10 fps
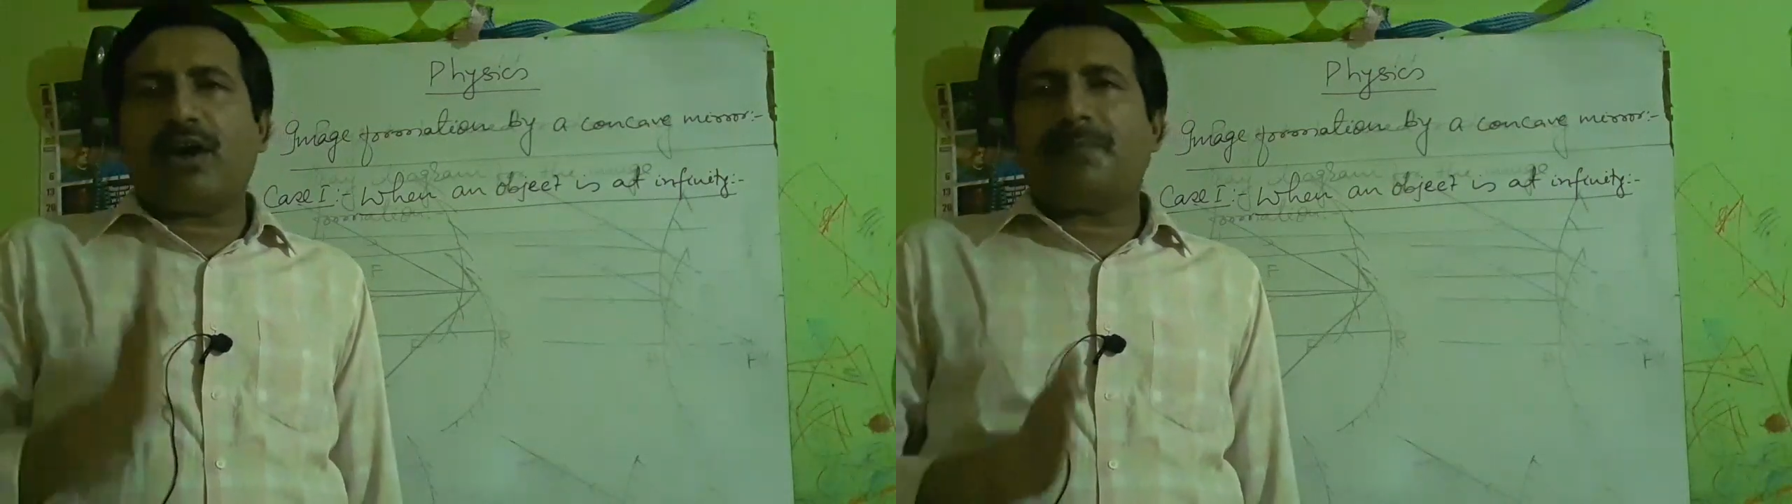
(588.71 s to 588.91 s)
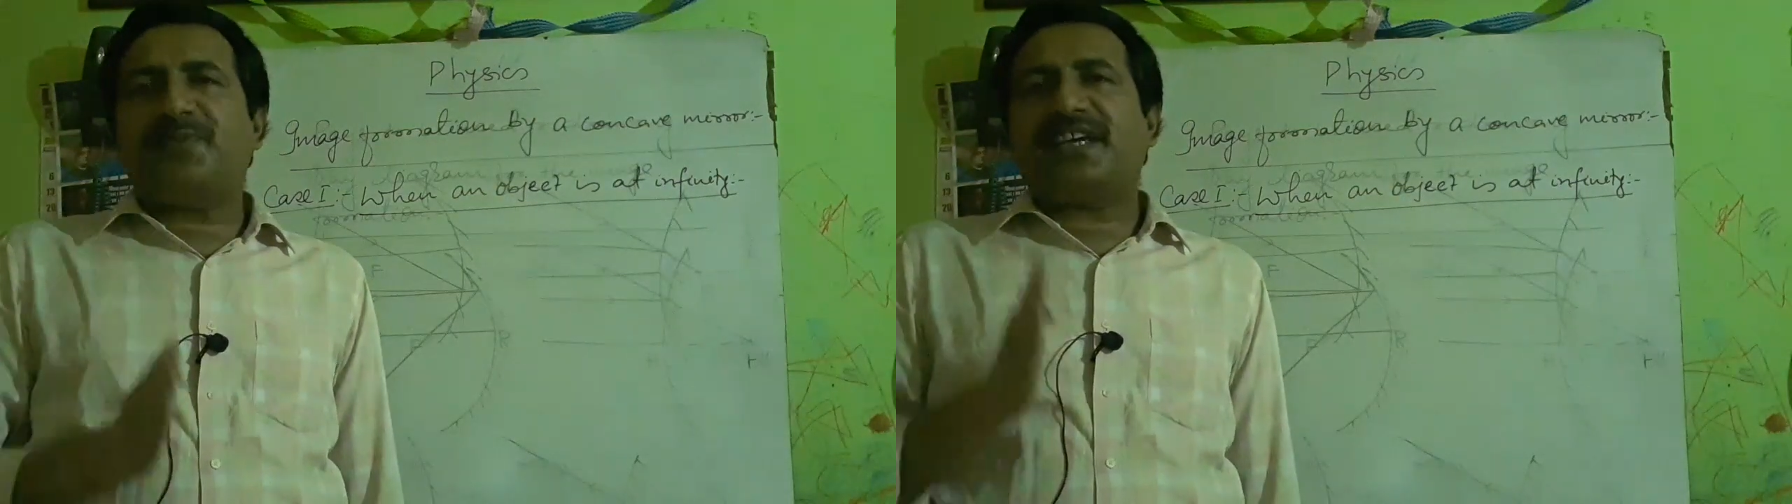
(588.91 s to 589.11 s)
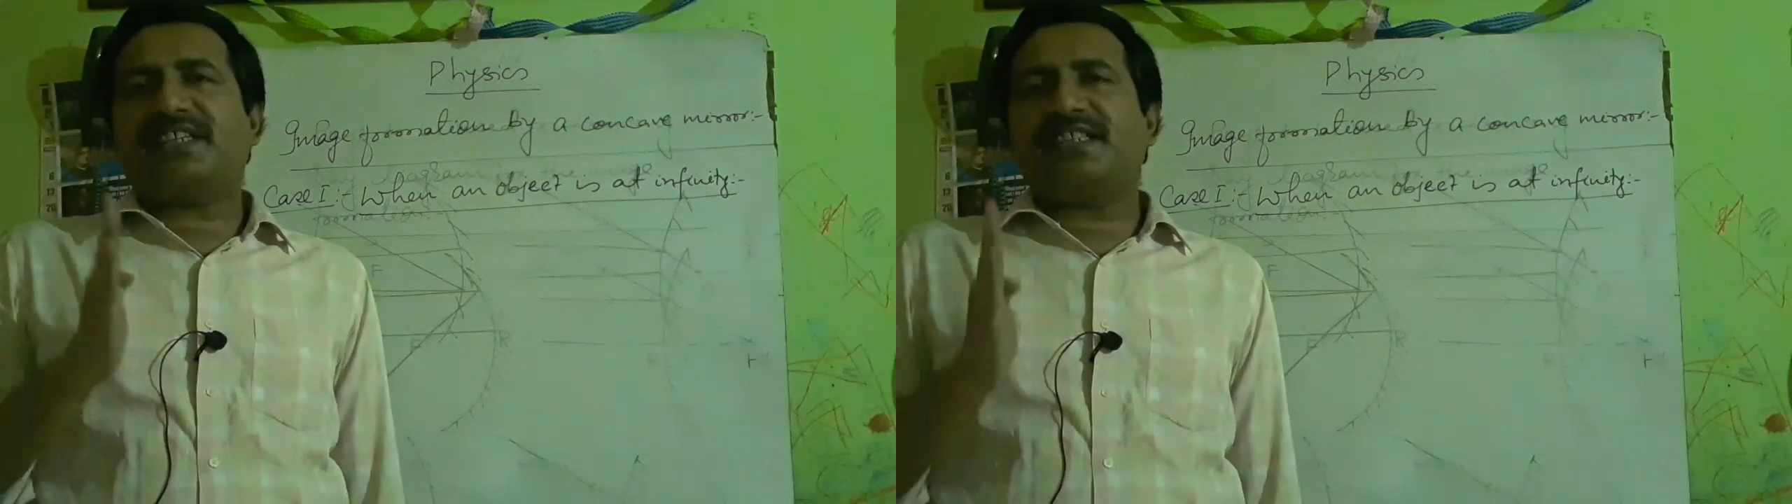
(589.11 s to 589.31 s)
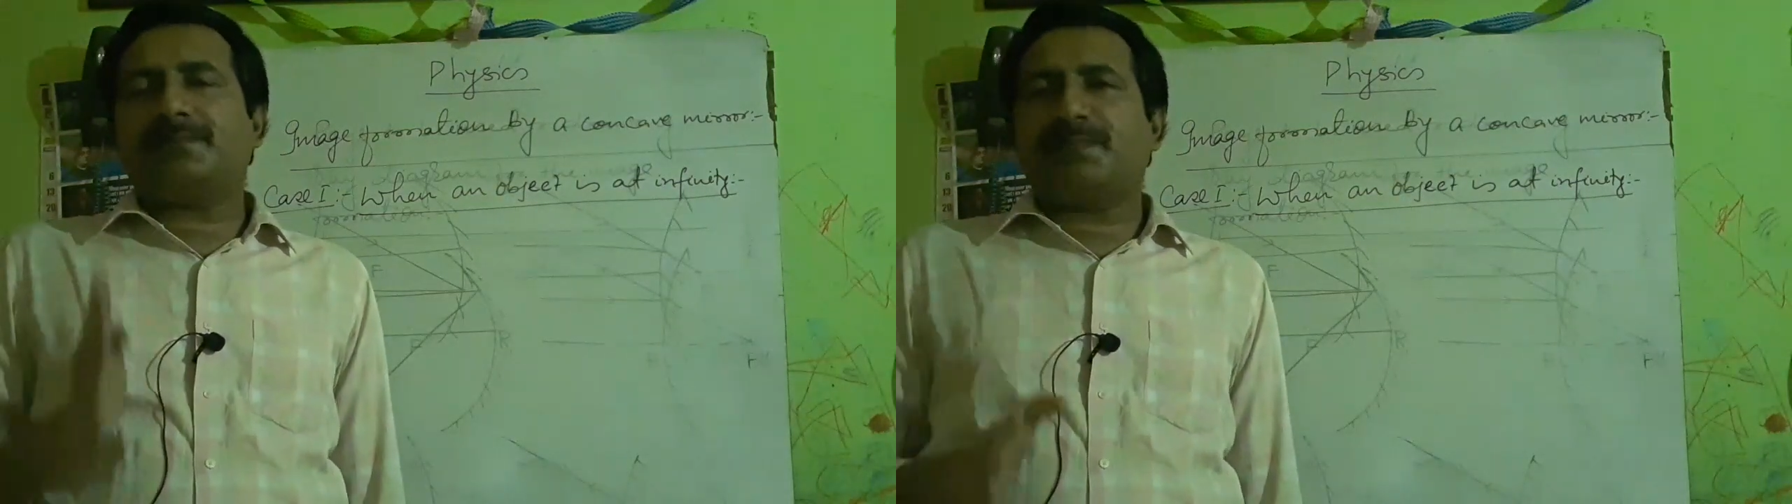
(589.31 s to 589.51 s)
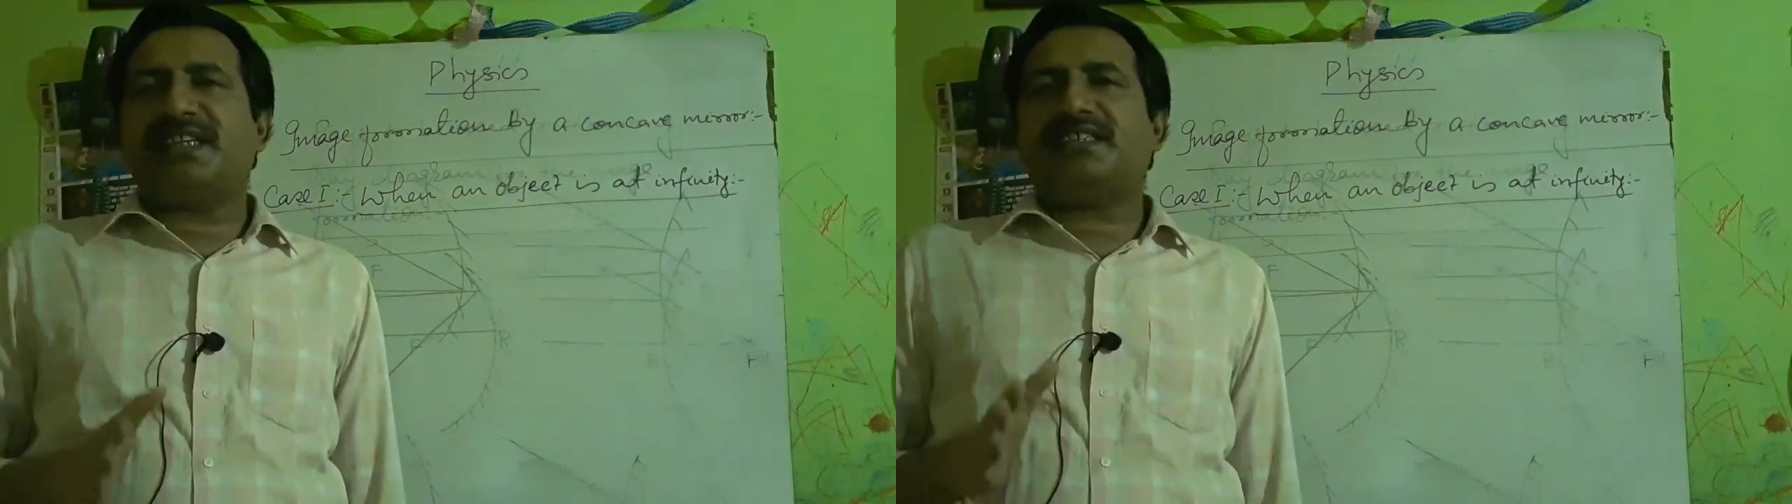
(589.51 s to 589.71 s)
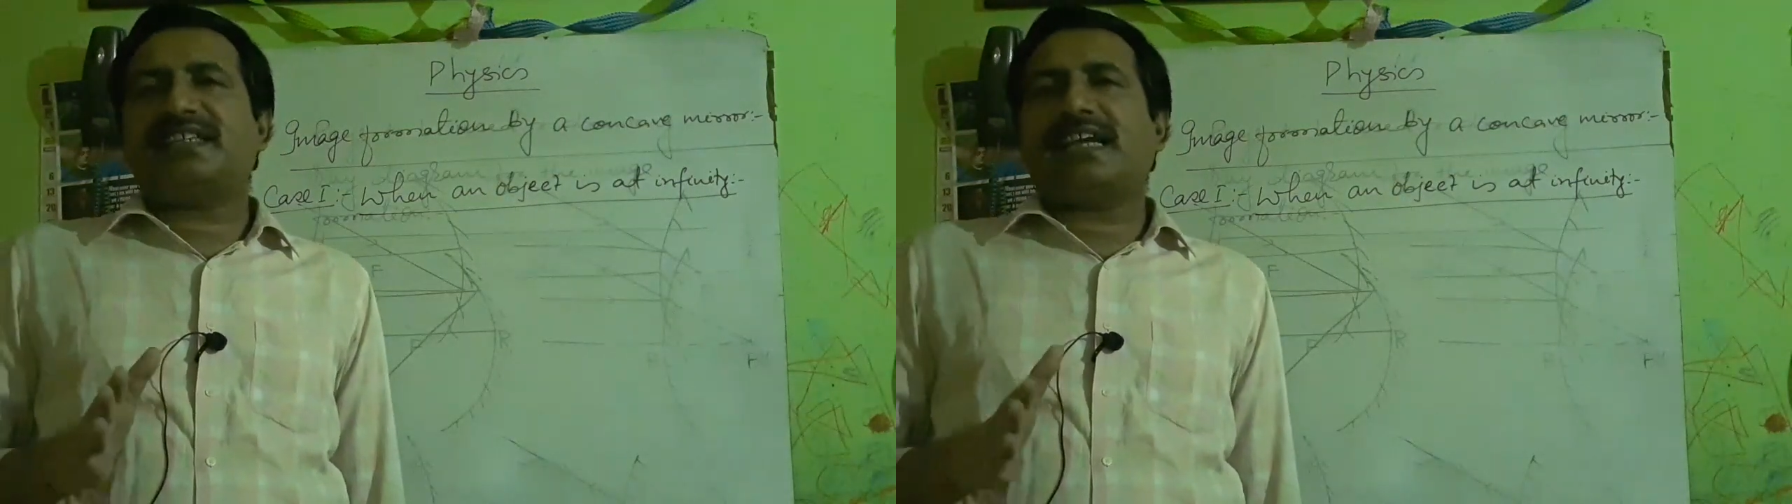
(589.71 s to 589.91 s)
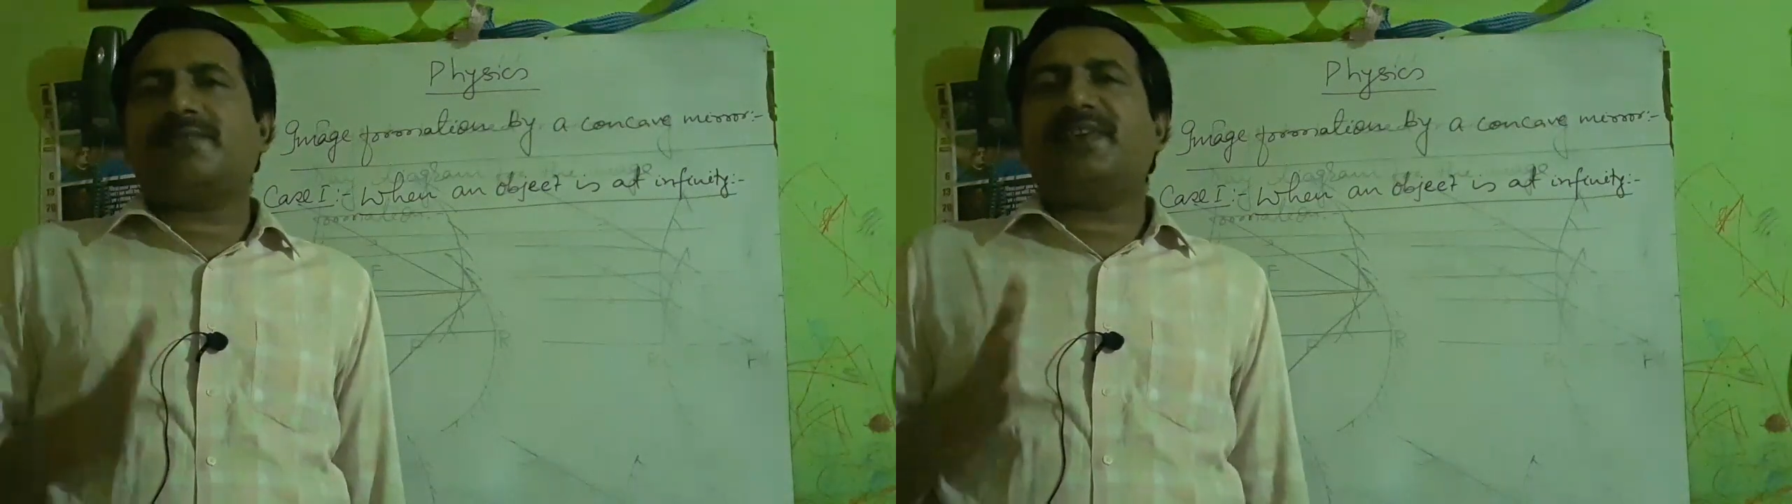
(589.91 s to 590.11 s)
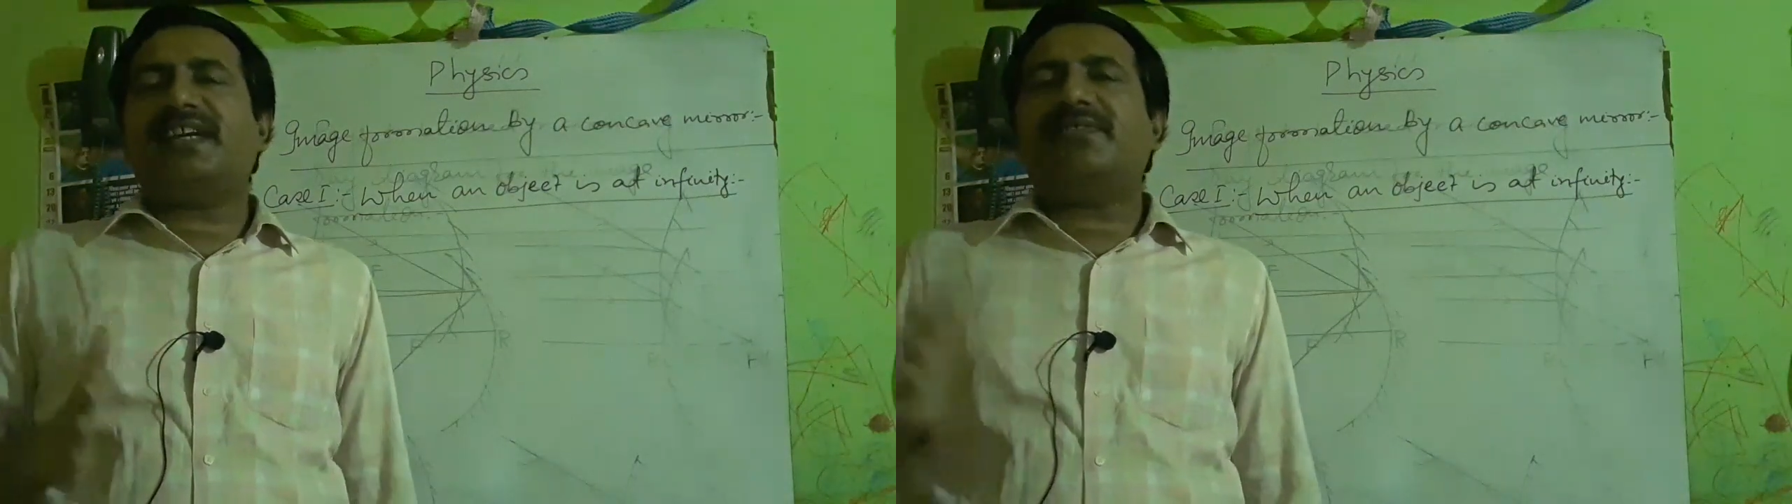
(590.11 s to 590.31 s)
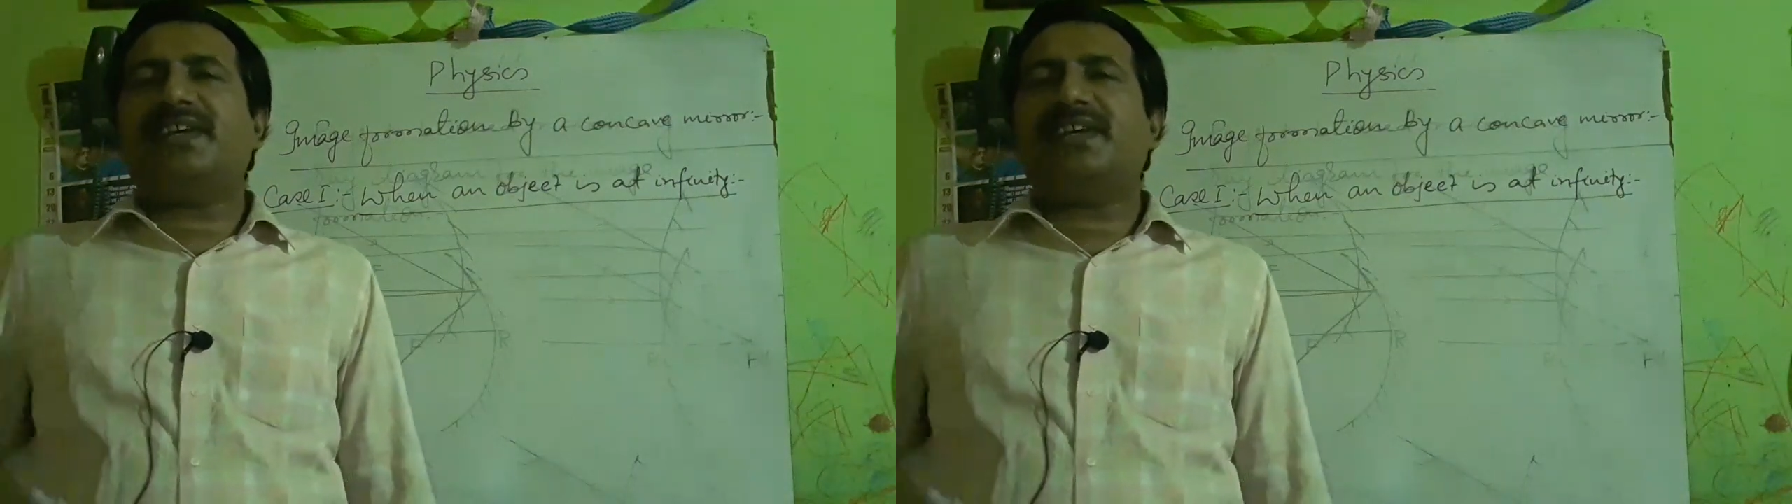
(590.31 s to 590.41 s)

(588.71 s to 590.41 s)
object is placed at very,